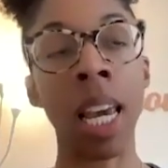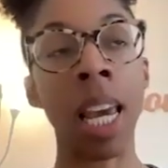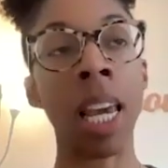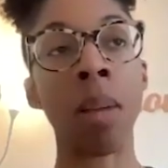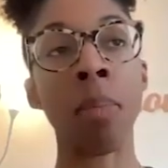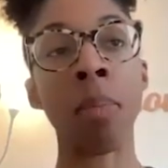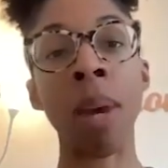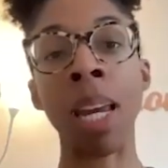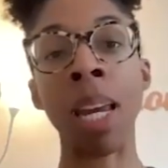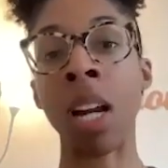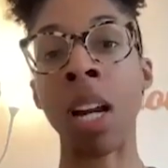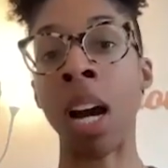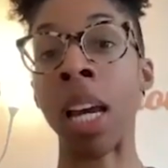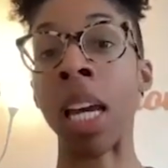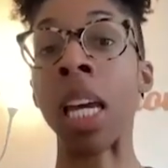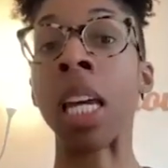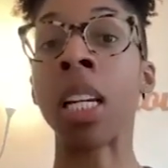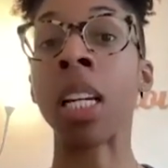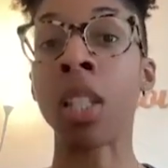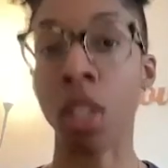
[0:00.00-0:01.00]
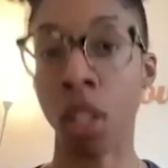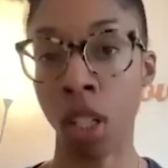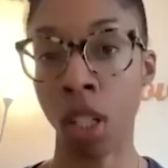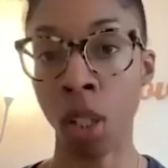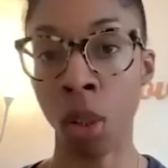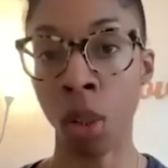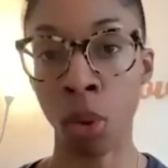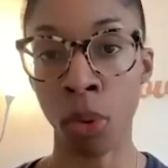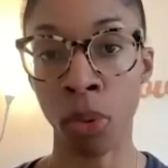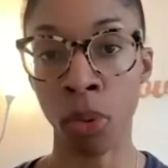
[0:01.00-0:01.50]
it may not hinder
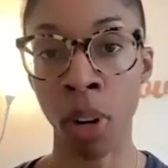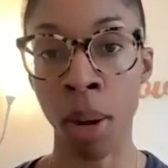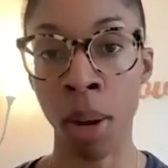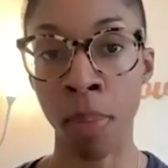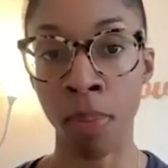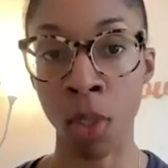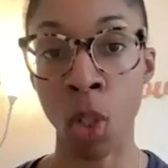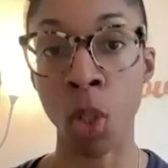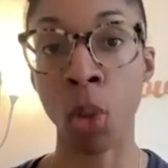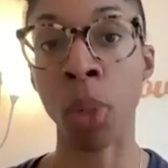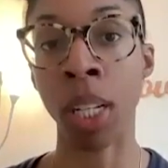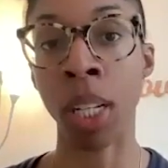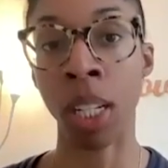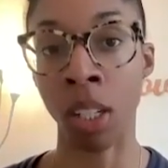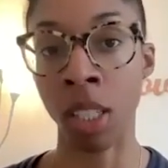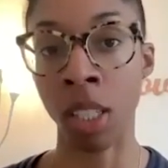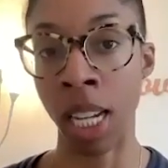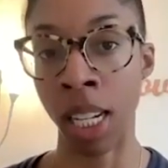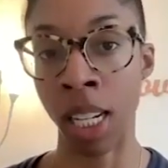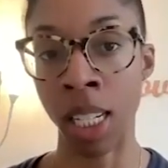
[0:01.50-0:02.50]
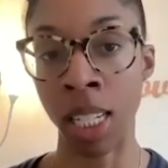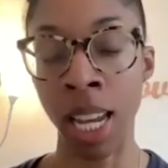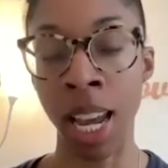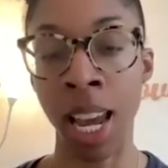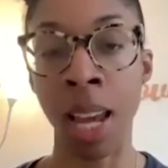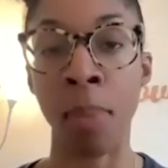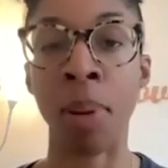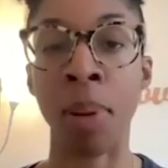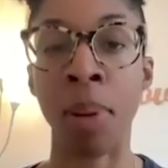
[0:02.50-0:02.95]
you from doing your day-to-day,